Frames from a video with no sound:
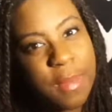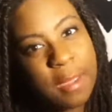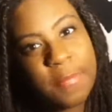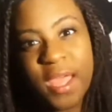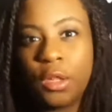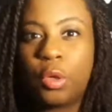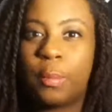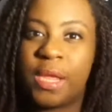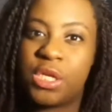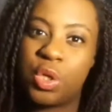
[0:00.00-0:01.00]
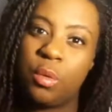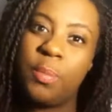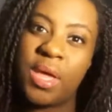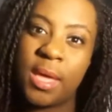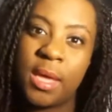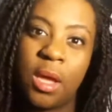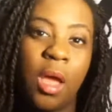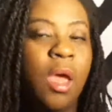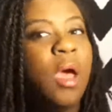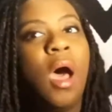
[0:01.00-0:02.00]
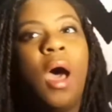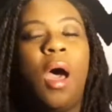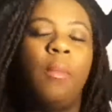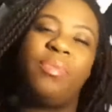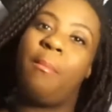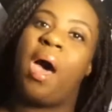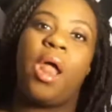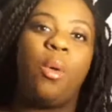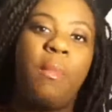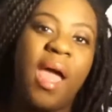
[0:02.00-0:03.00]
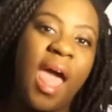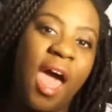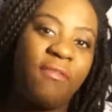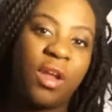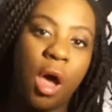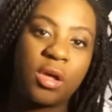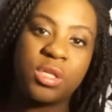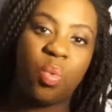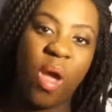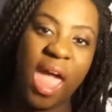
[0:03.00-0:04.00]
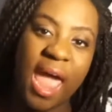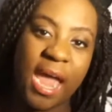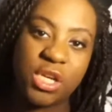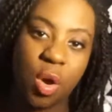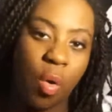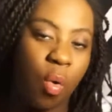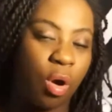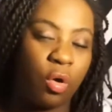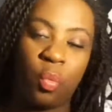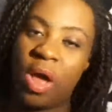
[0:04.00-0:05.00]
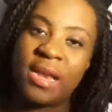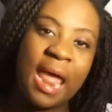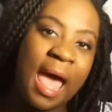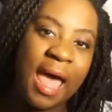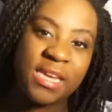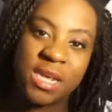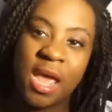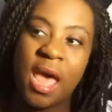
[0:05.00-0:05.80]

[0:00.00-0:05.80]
might be a little bit too big. The model might have lost weight or whatnot.